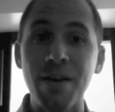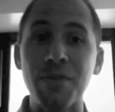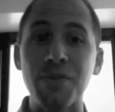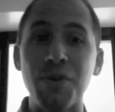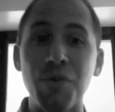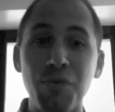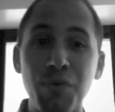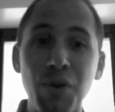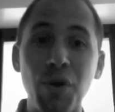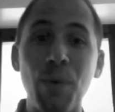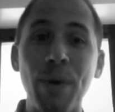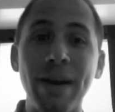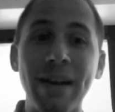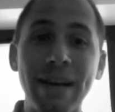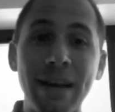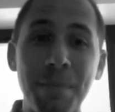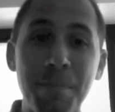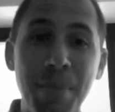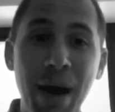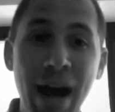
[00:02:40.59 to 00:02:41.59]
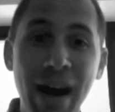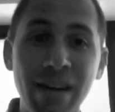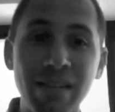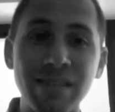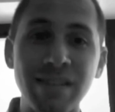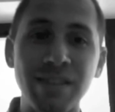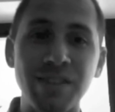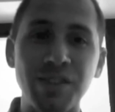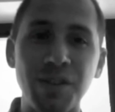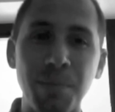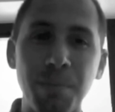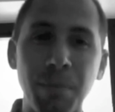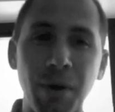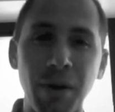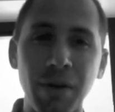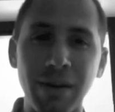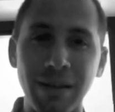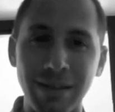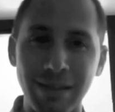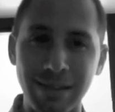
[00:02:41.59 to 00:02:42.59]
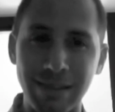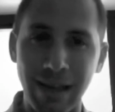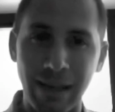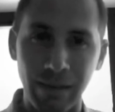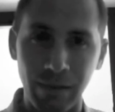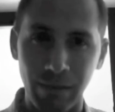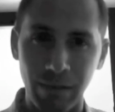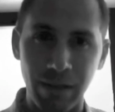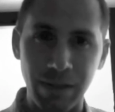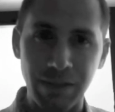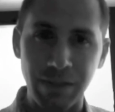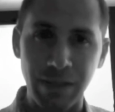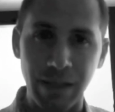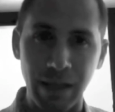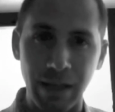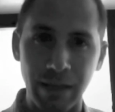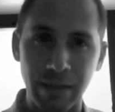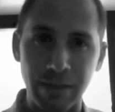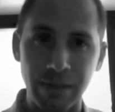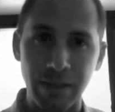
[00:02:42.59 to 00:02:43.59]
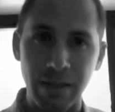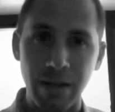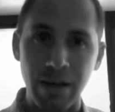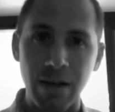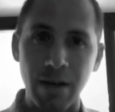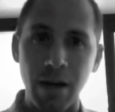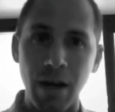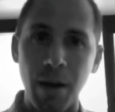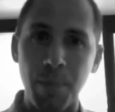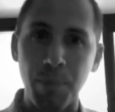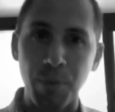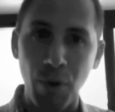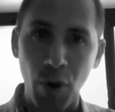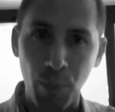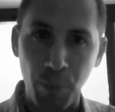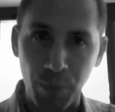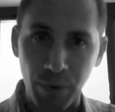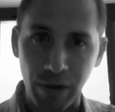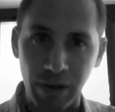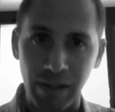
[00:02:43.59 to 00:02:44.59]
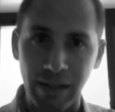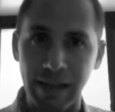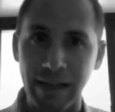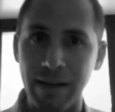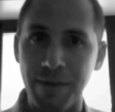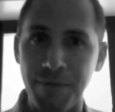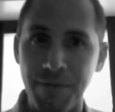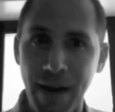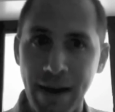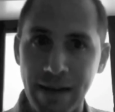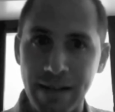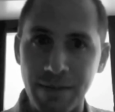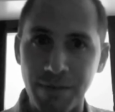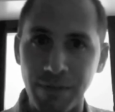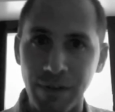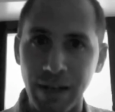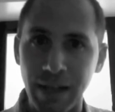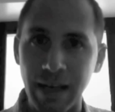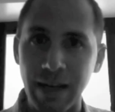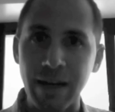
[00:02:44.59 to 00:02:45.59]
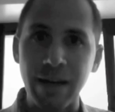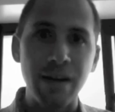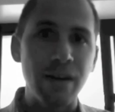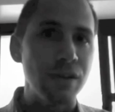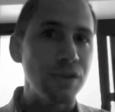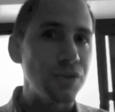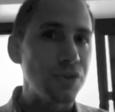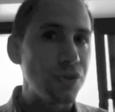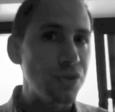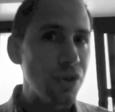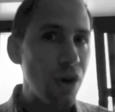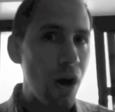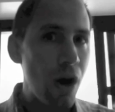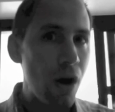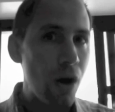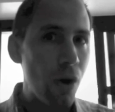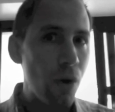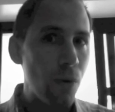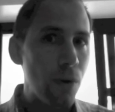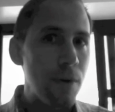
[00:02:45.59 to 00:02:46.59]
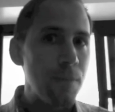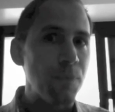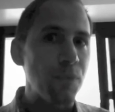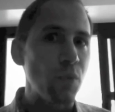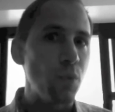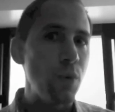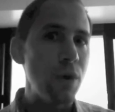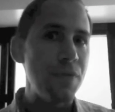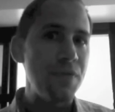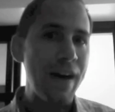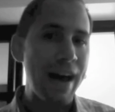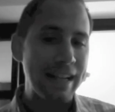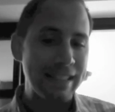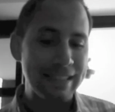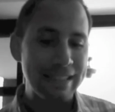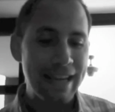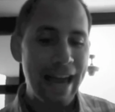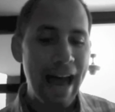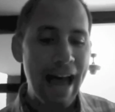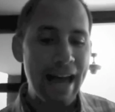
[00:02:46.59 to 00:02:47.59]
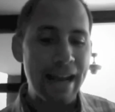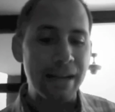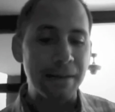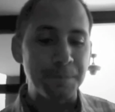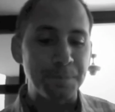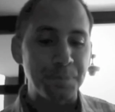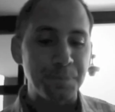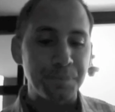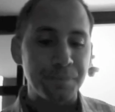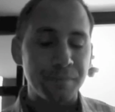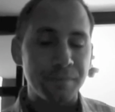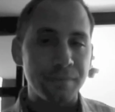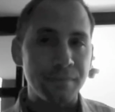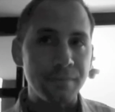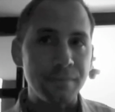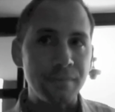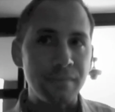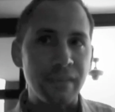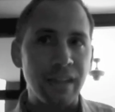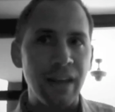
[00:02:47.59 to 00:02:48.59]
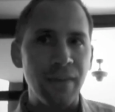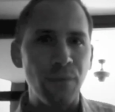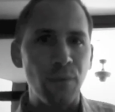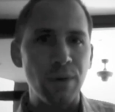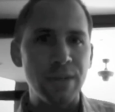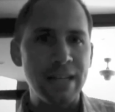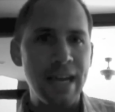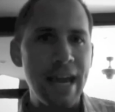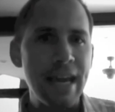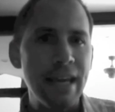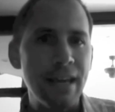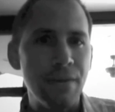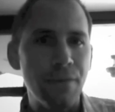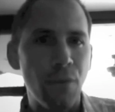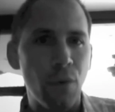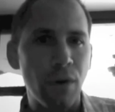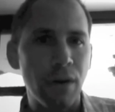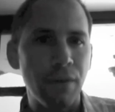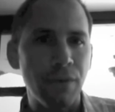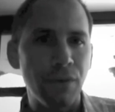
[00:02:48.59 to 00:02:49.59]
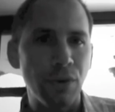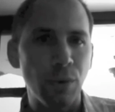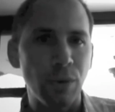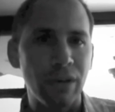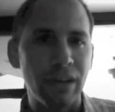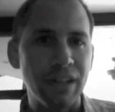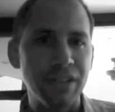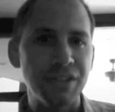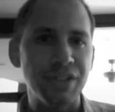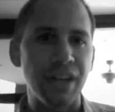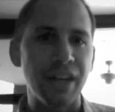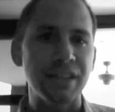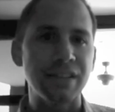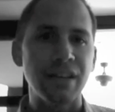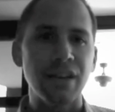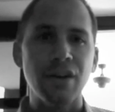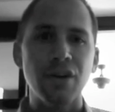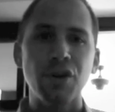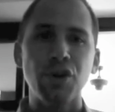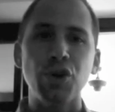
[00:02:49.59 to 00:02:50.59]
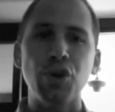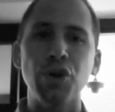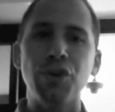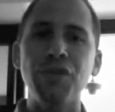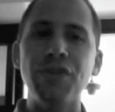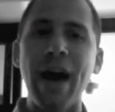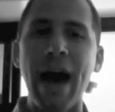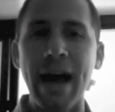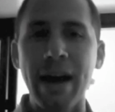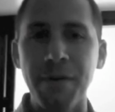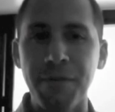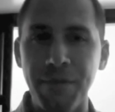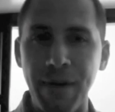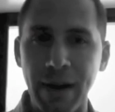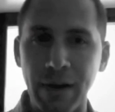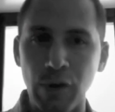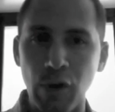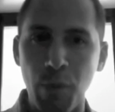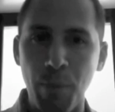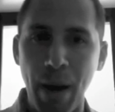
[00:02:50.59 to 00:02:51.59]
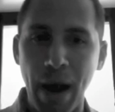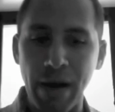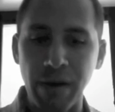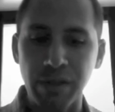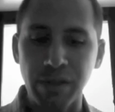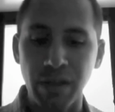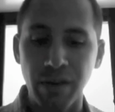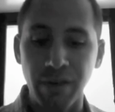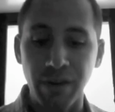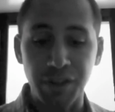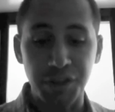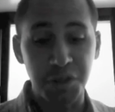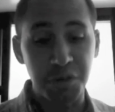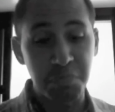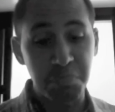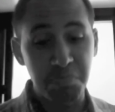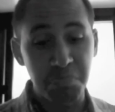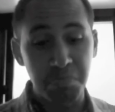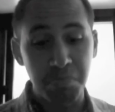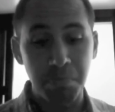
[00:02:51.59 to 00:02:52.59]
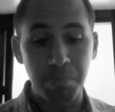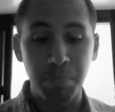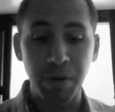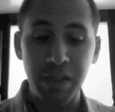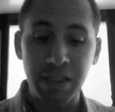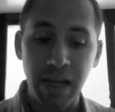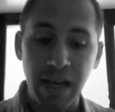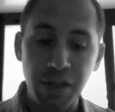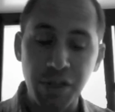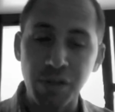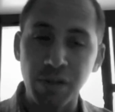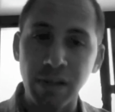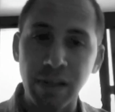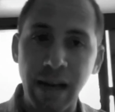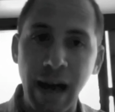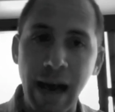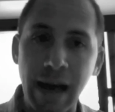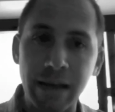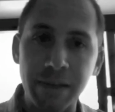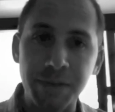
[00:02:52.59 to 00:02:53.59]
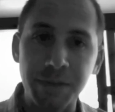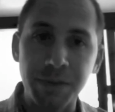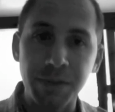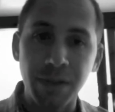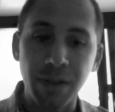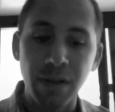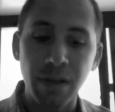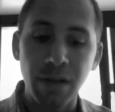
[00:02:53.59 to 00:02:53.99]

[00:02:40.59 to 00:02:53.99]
The real way to get buyers is to market seller listings appropriately and effectively. So, with that said, if we're taking 40 fewer listings, could that affect our buyers division? Potentially, yes.